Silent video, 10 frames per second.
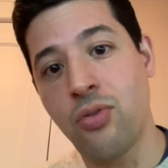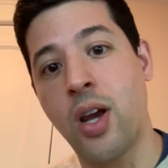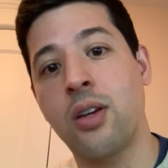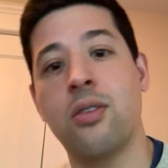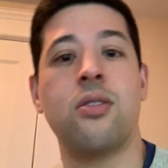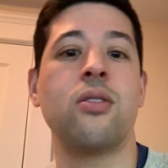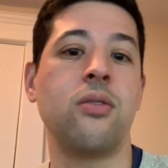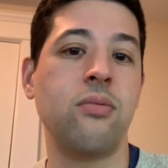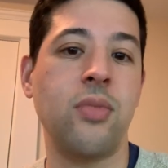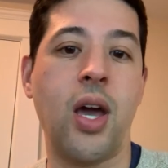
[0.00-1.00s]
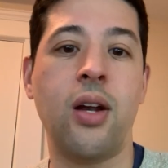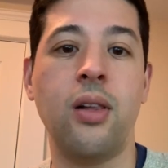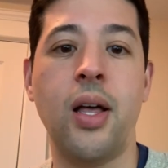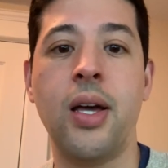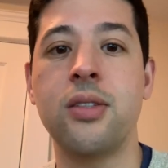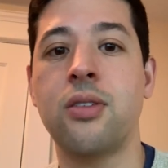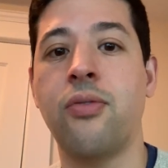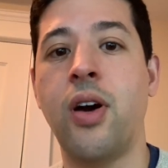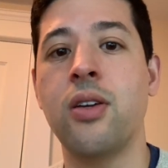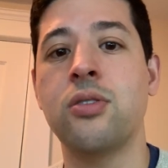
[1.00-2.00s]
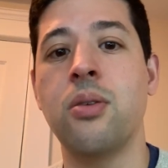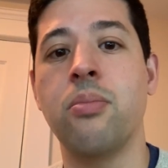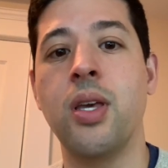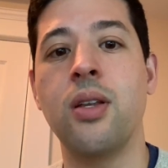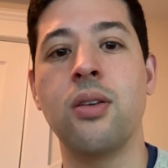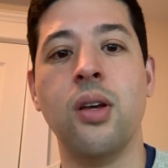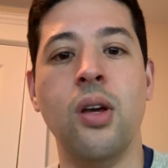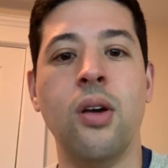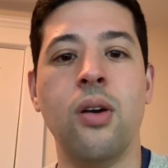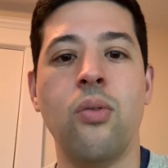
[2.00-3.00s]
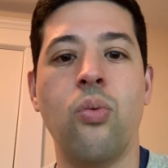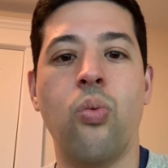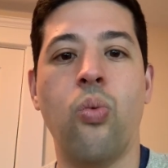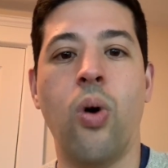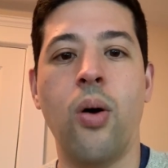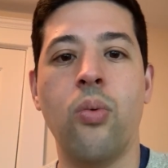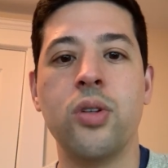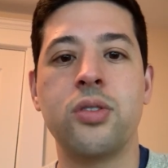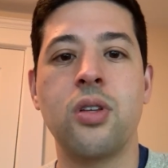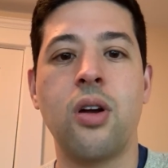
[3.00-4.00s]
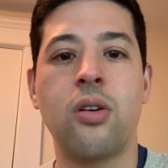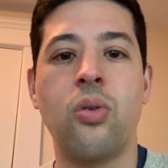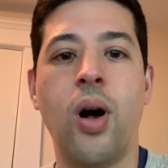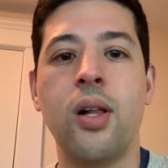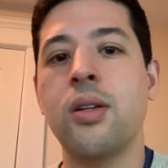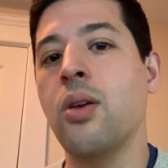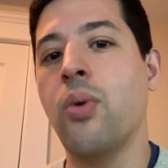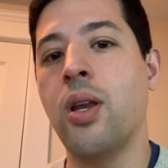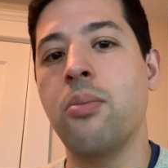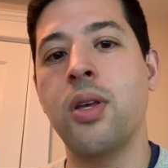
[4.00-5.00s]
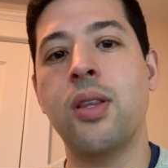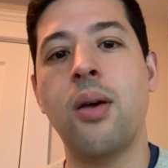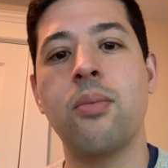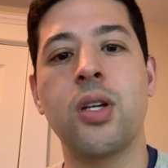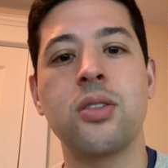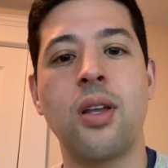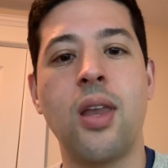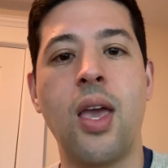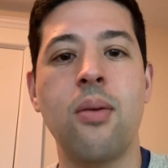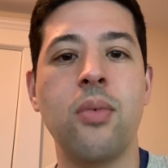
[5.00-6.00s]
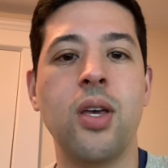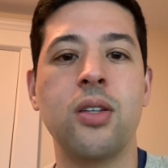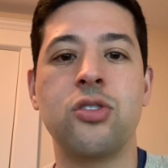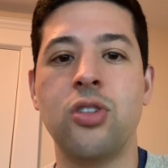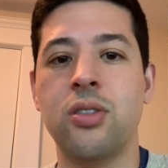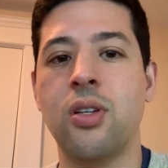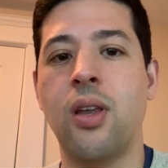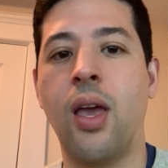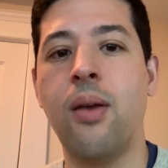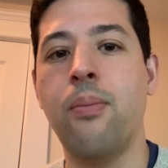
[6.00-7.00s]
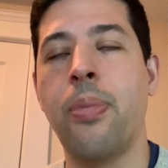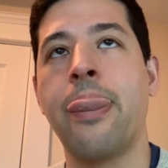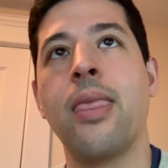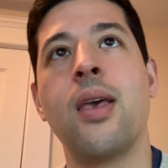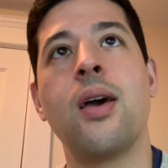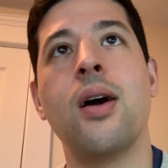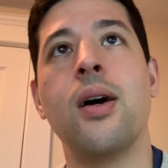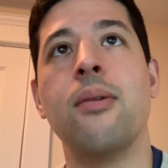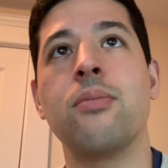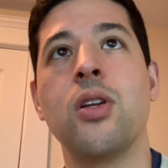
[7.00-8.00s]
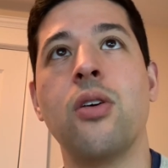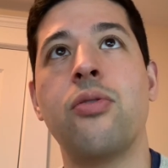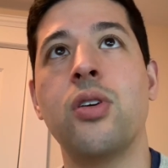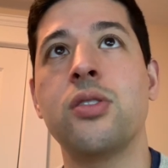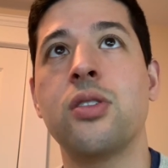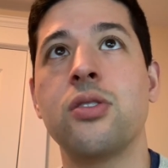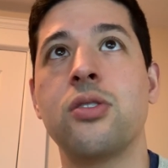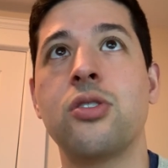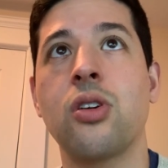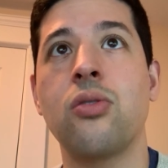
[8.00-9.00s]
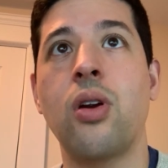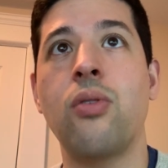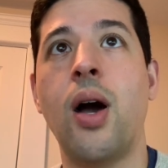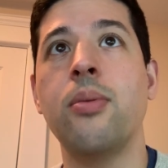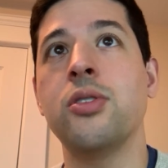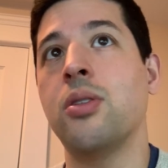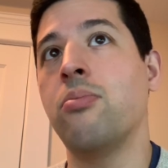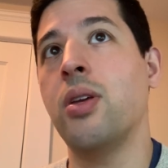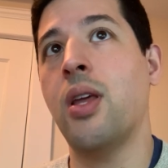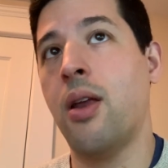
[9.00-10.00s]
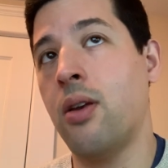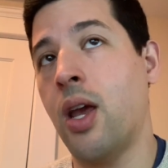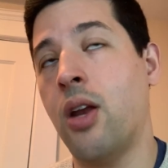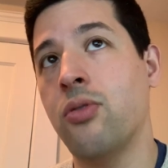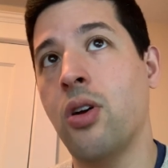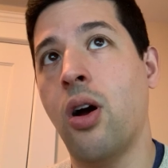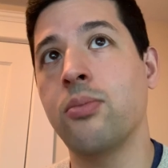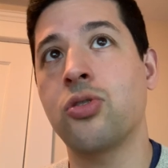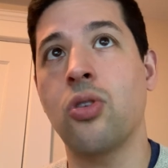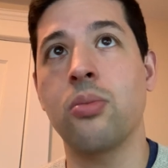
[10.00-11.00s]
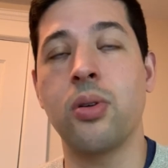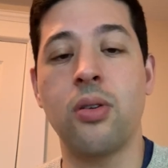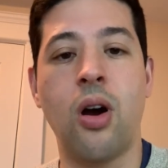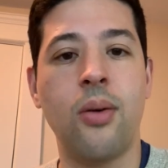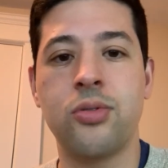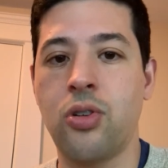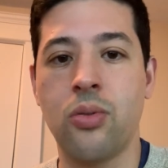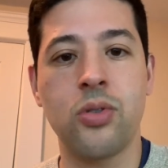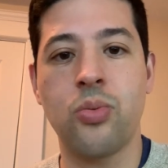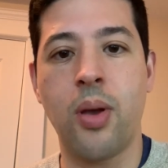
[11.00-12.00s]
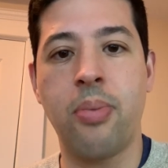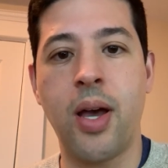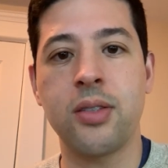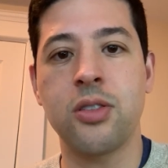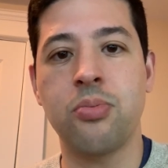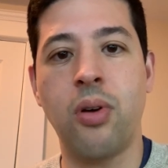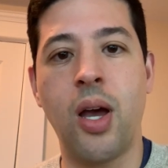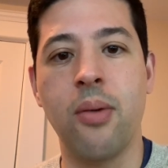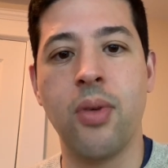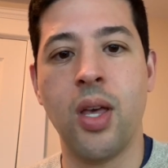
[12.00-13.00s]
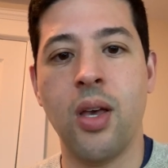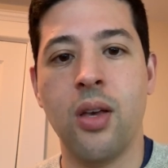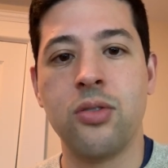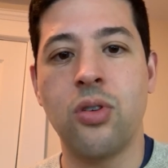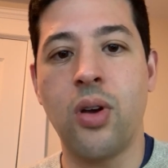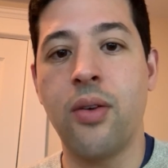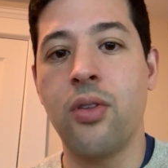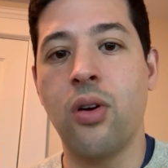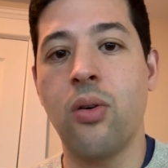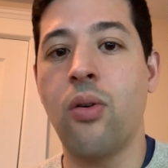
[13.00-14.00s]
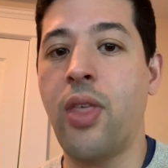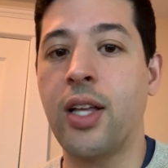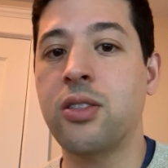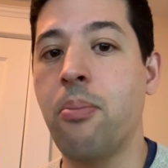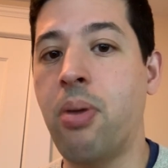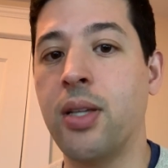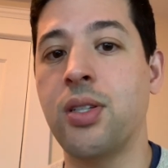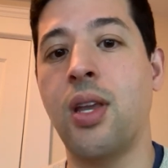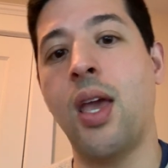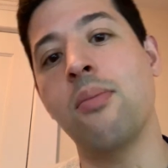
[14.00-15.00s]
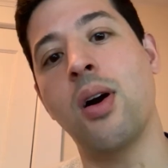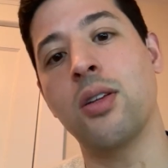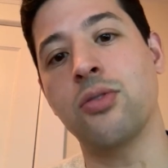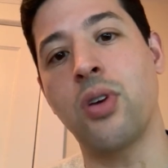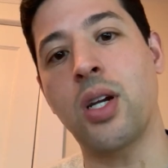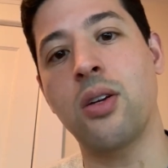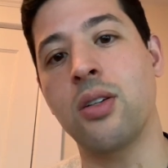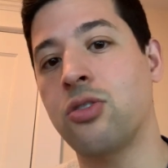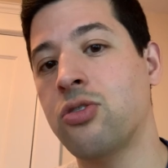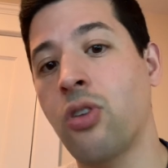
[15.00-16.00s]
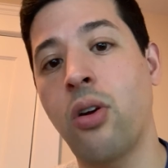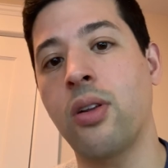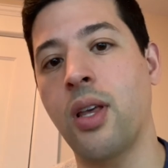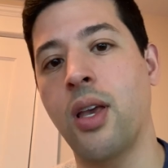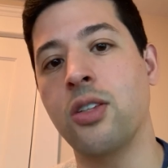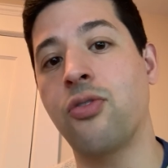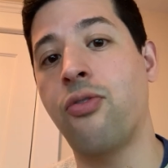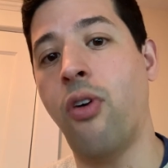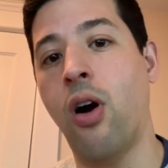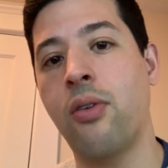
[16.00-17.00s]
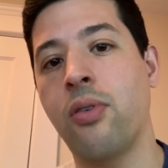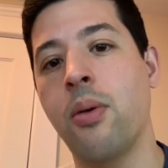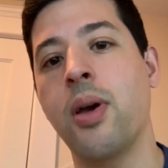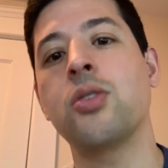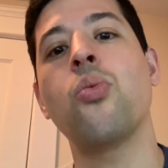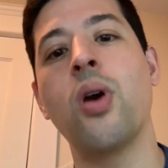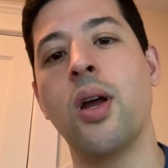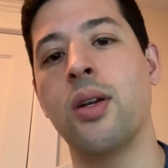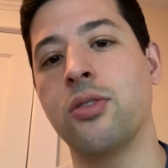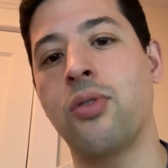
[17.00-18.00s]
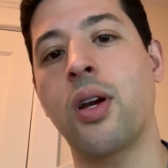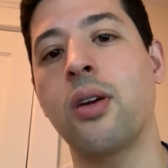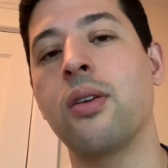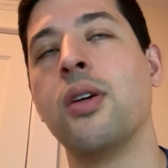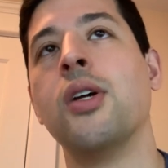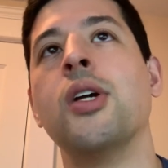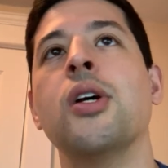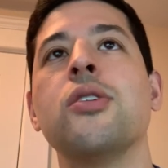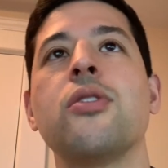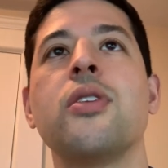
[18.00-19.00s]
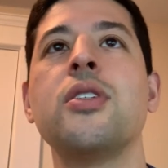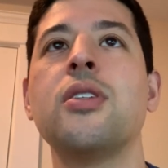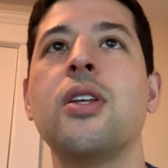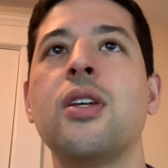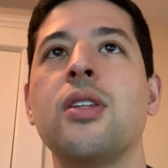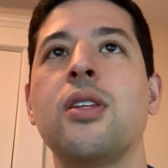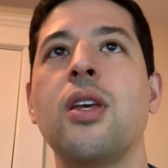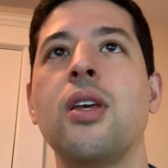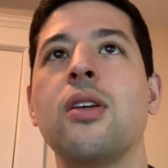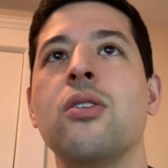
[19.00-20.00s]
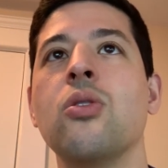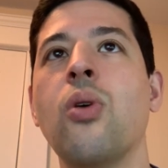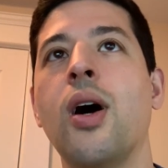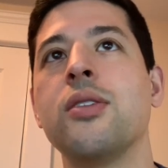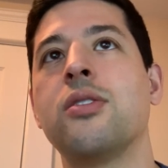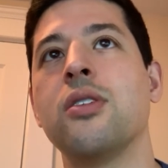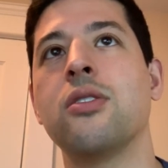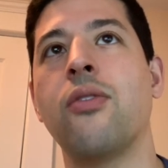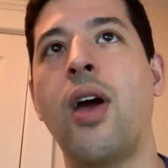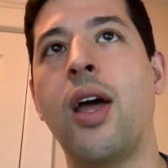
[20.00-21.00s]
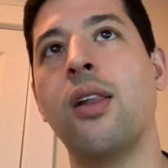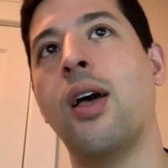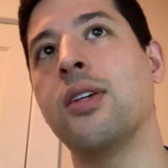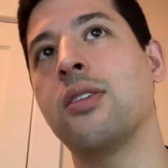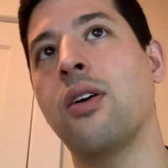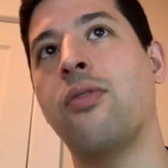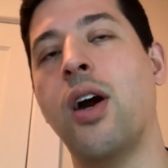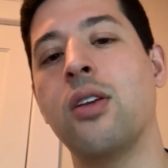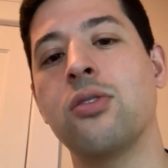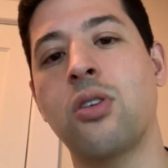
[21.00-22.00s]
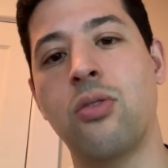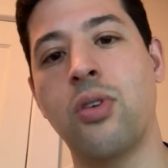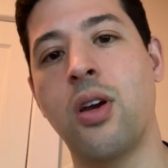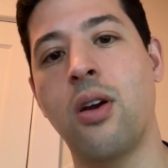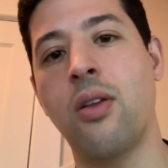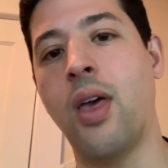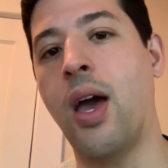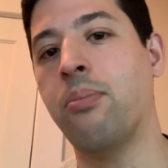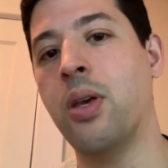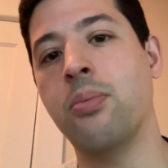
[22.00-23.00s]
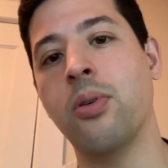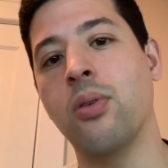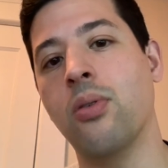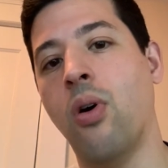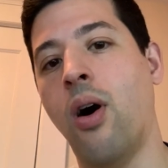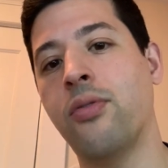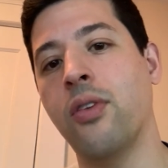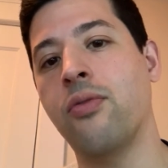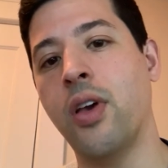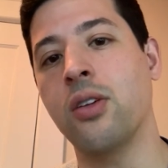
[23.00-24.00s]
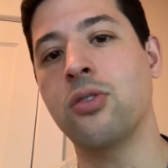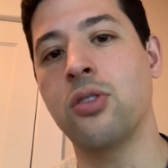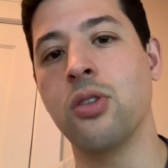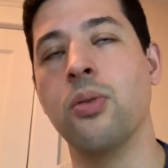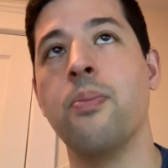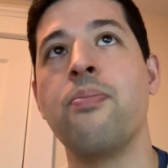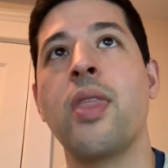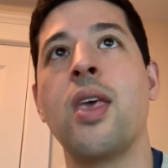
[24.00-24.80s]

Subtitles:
record, analyze the fighters he beat, what was their quality when he beat them, because a name is just a name. For instance, Sugar Ray Robinson beat Henry Armstrong, but Armstrong was way past his prime. So even though that's the best name on his record, it certainly is far from the best win on his record. So these are the nuances of analyzing a fighter's career that people often fail to do.